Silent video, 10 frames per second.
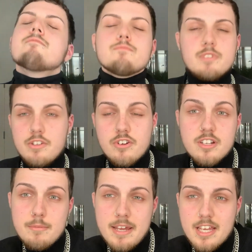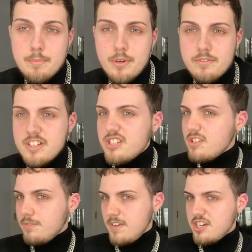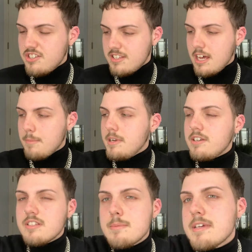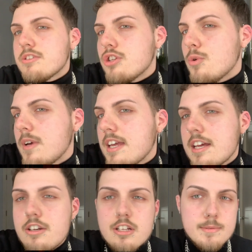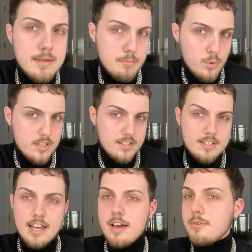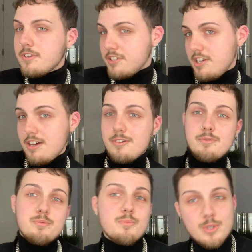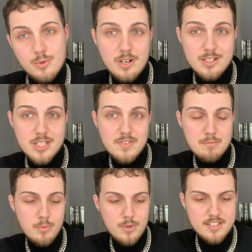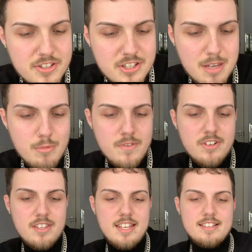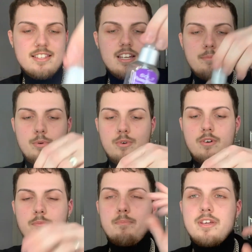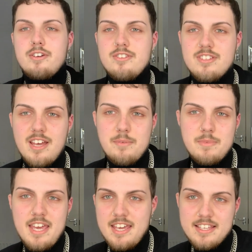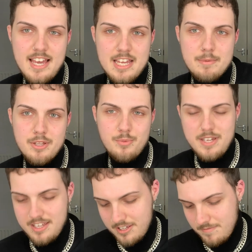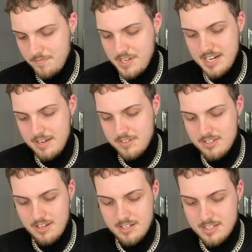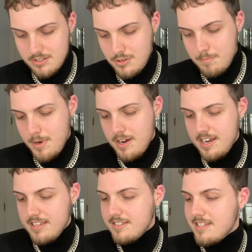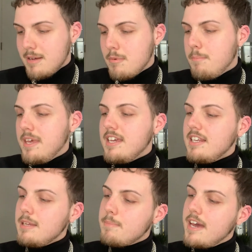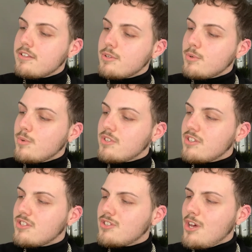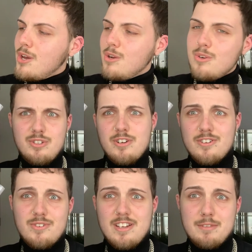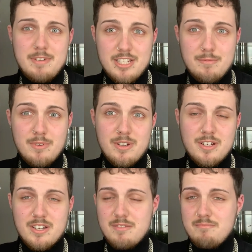when you've got no makeup on. It just freshens it up. It looks a bit dewy, it looks a bit moist now, and girl, we all like something moist. So moving on, the next thing I bought, because I'm getting gay of the week, I have decided to buy some Peony Petals So exclamation mark,